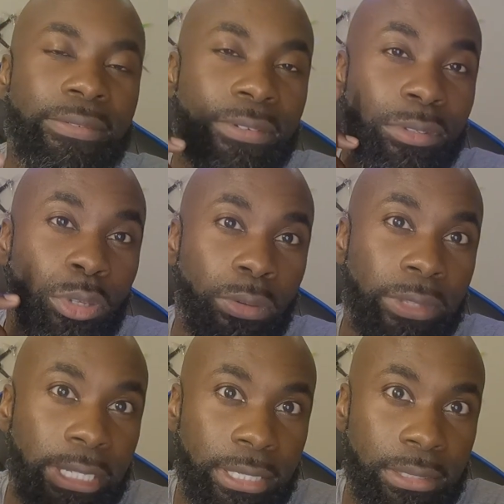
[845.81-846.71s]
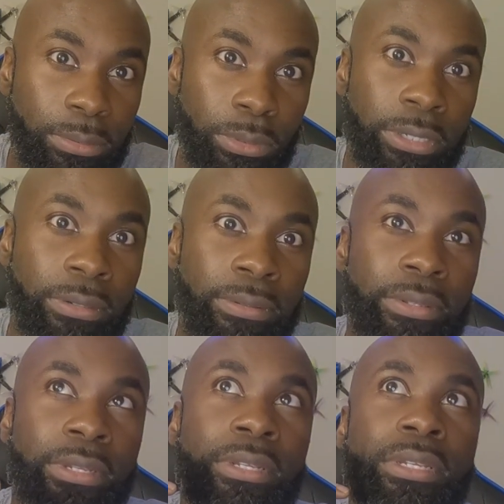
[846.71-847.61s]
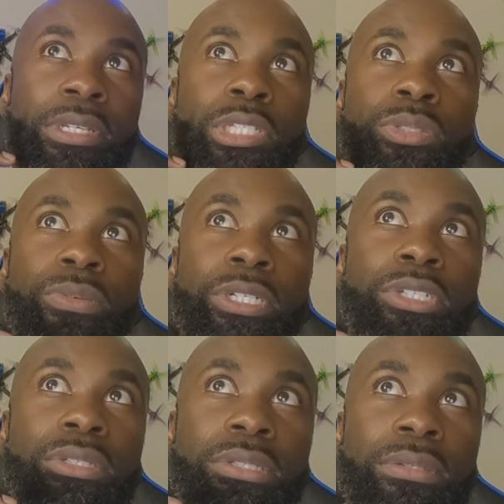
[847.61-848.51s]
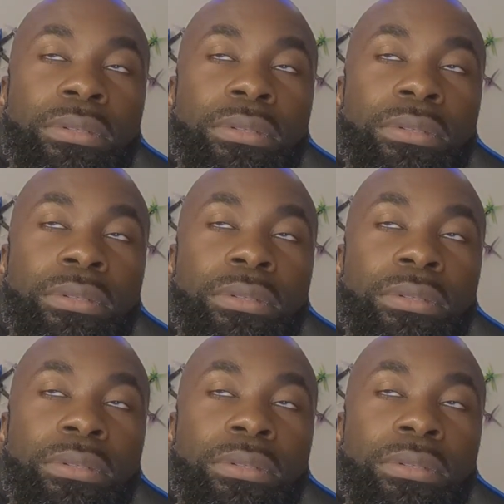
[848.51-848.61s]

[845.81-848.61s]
If you don't think it's real, switch